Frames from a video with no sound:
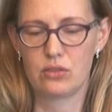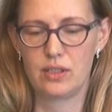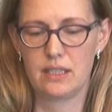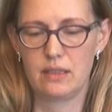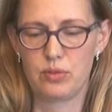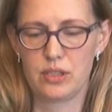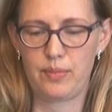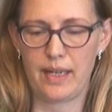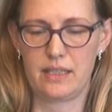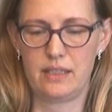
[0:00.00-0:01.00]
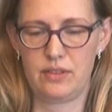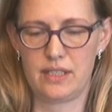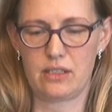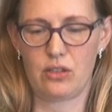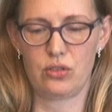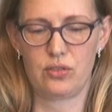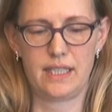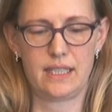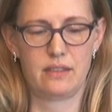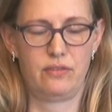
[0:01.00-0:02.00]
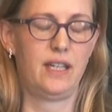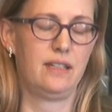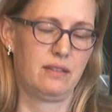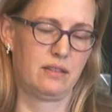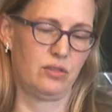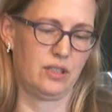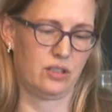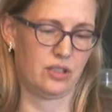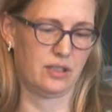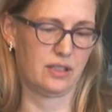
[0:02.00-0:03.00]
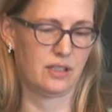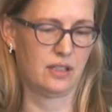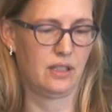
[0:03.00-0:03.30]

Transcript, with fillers: critical perspectives that contradict the faith traditions.